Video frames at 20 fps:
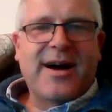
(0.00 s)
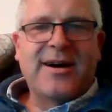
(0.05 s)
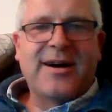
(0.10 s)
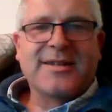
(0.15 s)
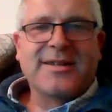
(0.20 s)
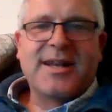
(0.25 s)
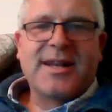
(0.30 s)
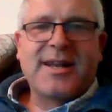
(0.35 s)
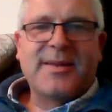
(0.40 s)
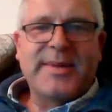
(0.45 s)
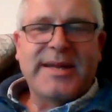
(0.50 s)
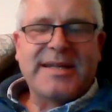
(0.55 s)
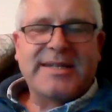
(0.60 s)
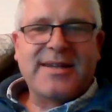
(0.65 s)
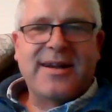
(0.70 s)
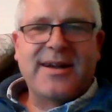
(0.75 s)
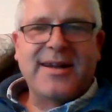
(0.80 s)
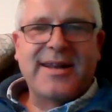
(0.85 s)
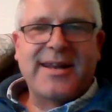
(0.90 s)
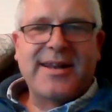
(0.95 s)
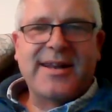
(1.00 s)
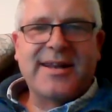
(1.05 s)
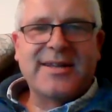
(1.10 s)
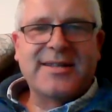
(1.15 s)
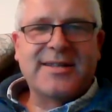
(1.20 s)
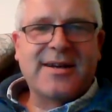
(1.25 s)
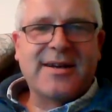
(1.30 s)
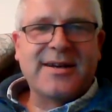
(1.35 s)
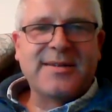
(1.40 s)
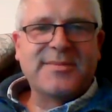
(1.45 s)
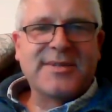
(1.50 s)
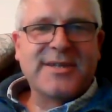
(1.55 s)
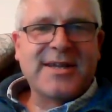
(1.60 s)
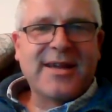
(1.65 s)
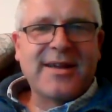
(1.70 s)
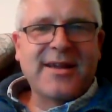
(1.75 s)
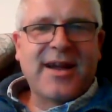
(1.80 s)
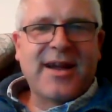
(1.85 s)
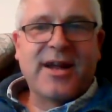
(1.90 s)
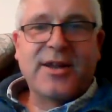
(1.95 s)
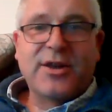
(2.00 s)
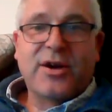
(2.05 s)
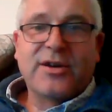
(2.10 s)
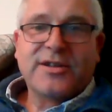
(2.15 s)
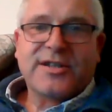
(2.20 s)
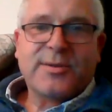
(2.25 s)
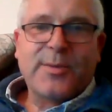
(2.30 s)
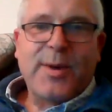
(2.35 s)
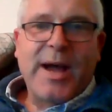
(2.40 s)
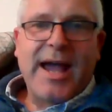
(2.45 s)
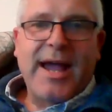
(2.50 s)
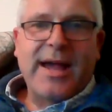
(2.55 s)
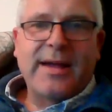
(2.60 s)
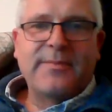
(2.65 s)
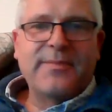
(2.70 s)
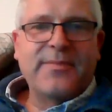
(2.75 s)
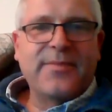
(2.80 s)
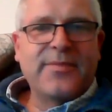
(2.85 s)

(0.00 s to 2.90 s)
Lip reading: ask her to be silent at times and not swear.